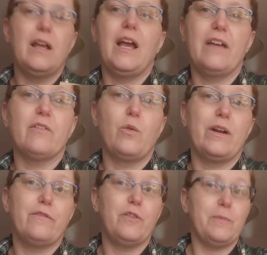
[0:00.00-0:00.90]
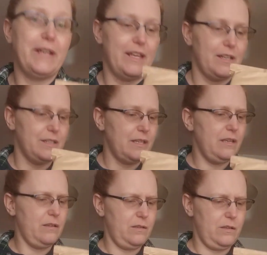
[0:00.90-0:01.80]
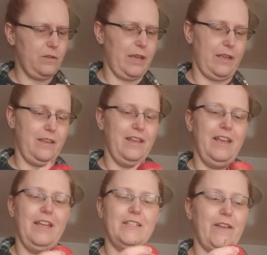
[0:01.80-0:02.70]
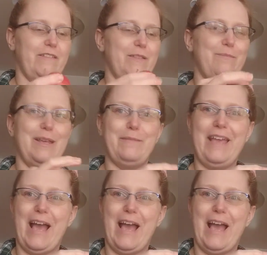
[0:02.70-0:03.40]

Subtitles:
I have quite a few bananas. Okay, so I have some baby